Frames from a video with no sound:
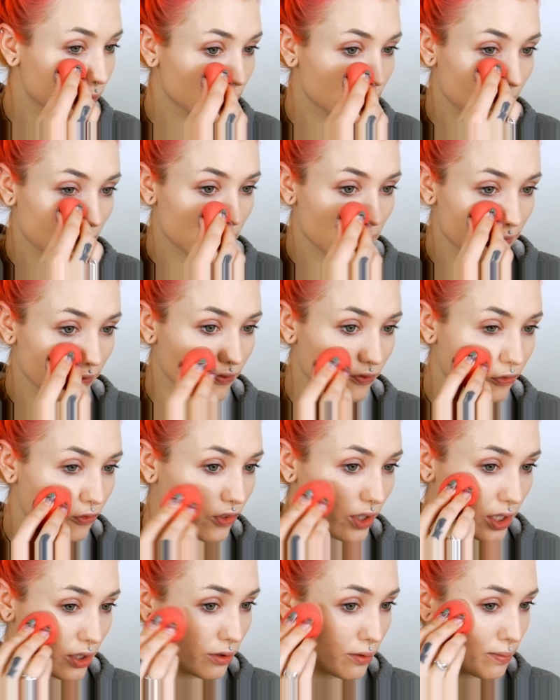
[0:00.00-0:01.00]
Doesn't
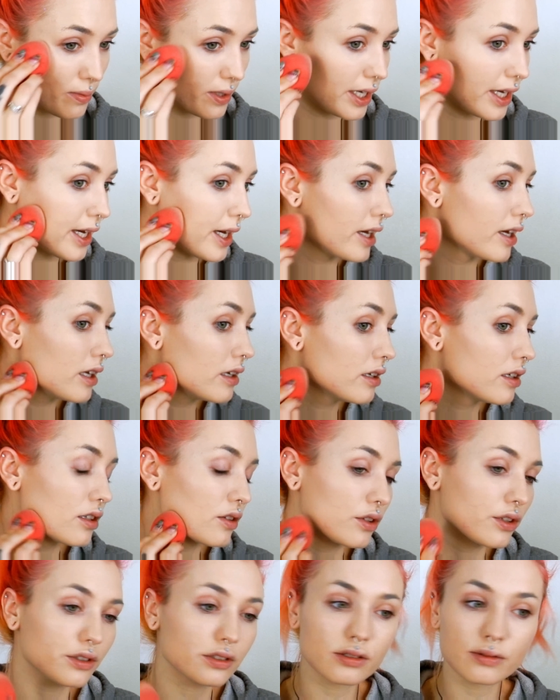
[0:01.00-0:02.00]
feel bad. It
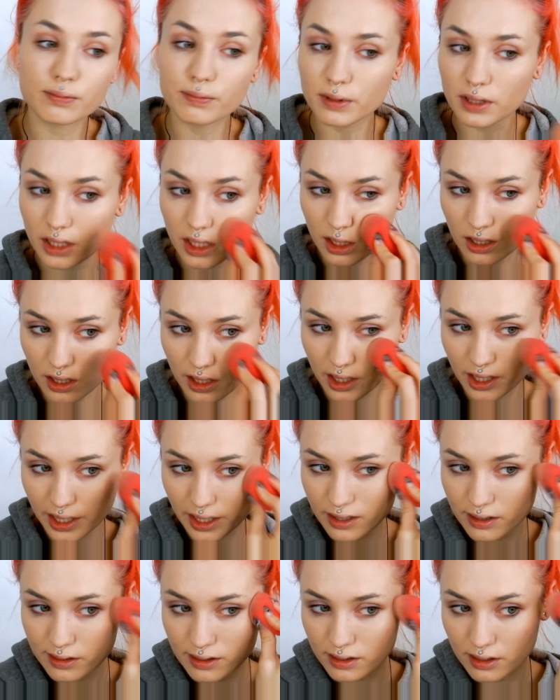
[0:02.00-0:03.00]
looks pretty
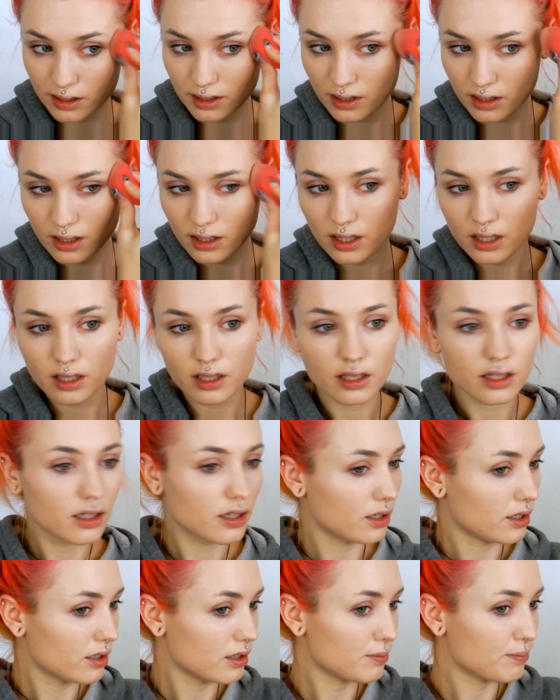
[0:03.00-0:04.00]
nice.
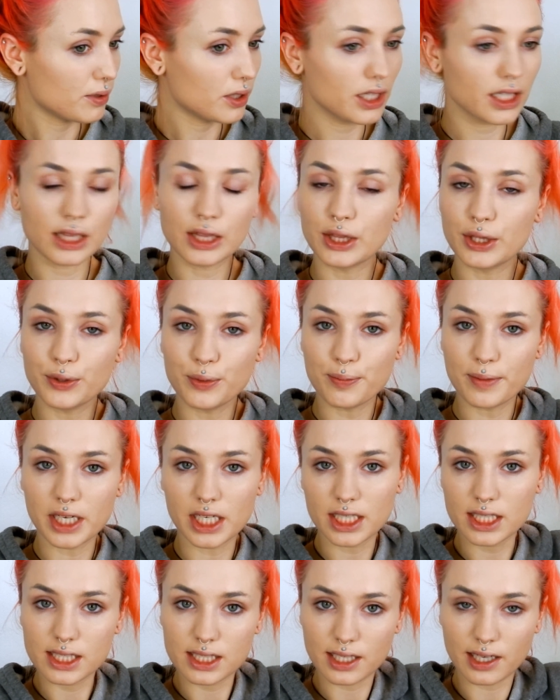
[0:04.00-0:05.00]
It's pretty
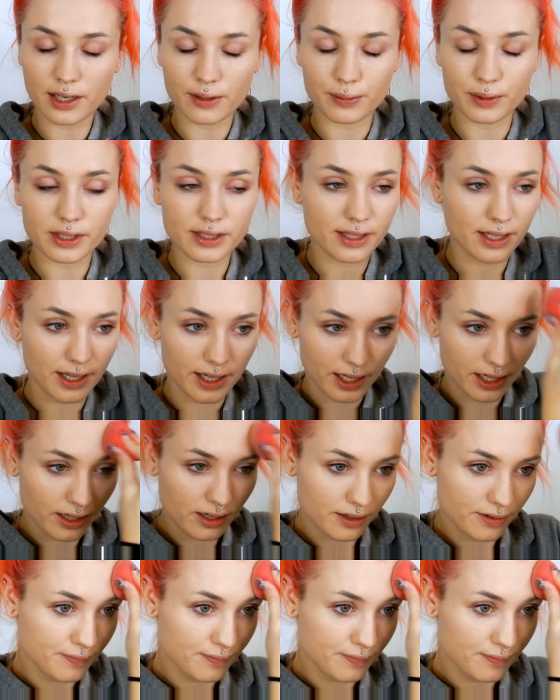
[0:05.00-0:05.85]
luminous, I would say.